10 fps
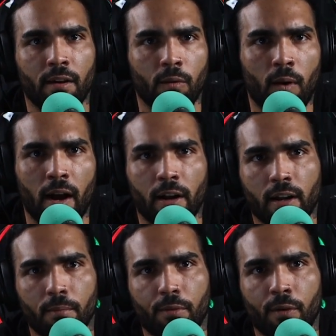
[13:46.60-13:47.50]
a wire
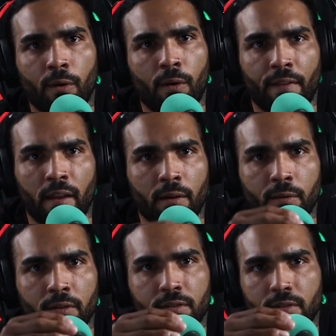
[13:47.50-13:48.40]
come through, and then it
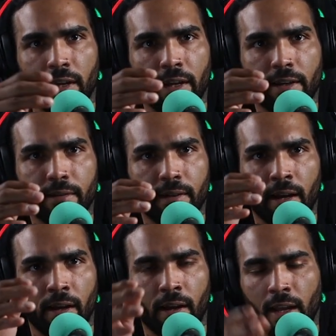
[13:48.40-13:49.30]
was like,
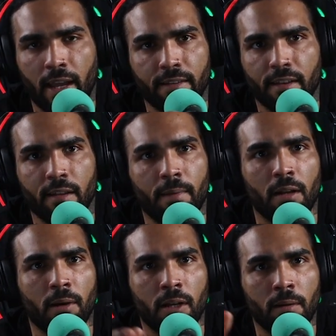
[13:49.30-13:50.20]
I can't say the amount
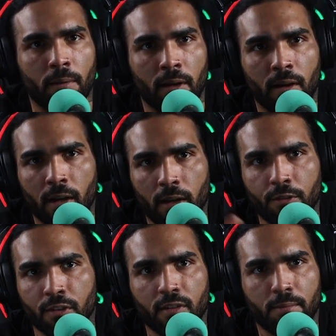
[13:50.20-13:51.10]
of money, but it
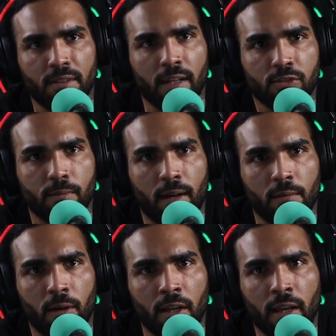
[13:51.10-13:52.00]
was a substantial amount
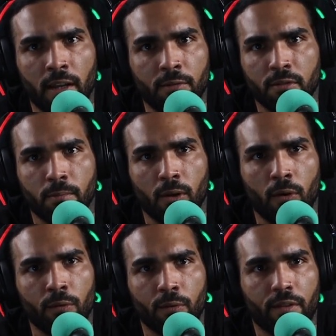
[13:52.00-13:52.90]
of money, and it was
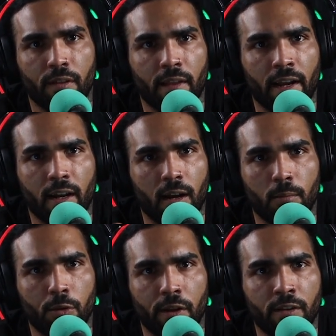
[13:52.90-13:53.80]
blown within like a
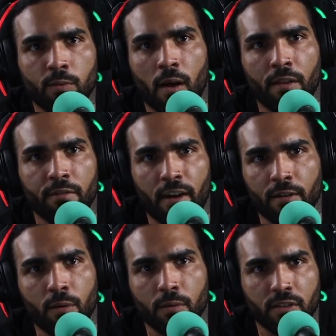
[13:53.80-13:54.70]
couple days while the
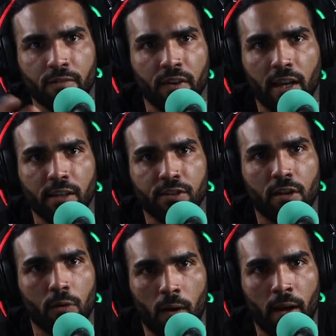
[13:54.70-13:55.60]
founder was on vacation
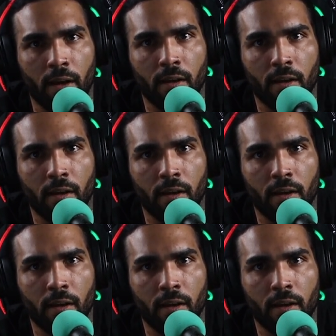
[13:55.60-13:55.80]
in Hawaii.